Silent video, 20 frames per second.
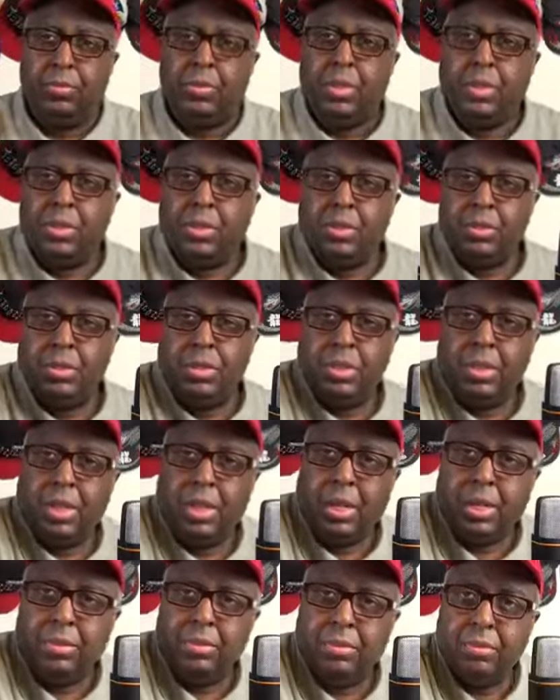You can see
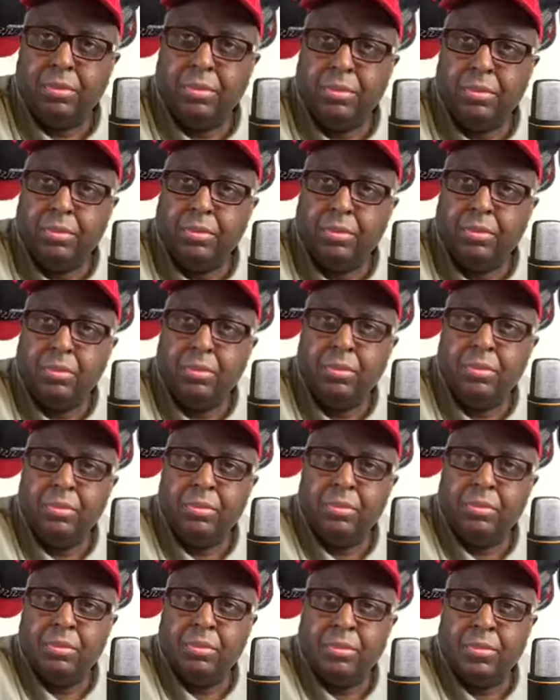that.
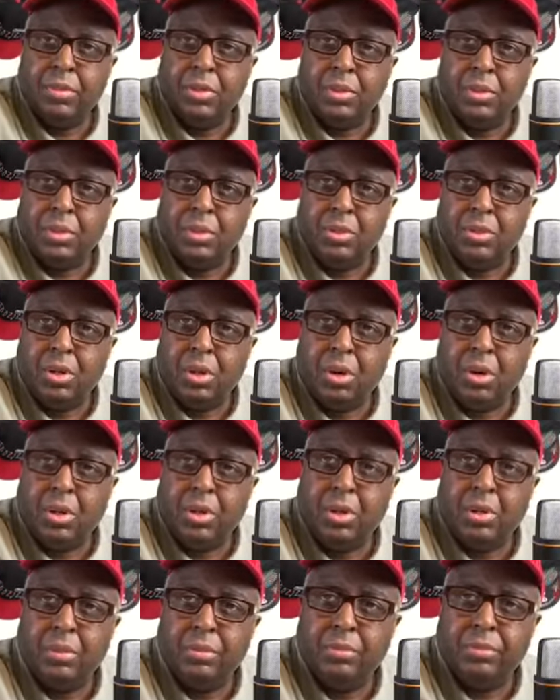It's the
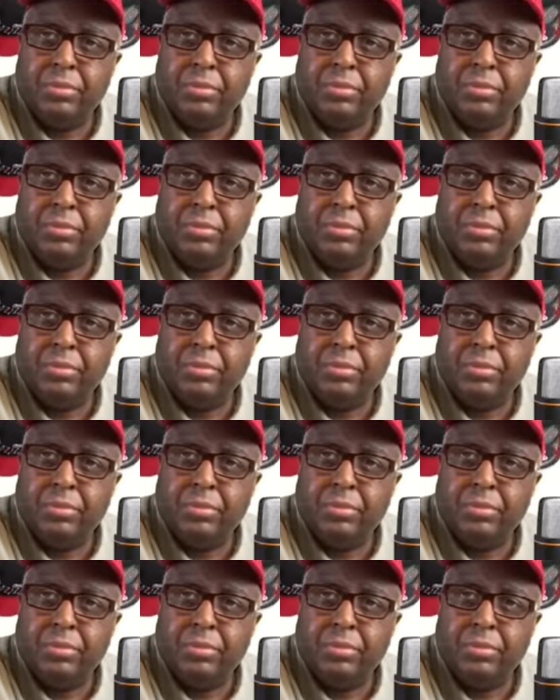dark,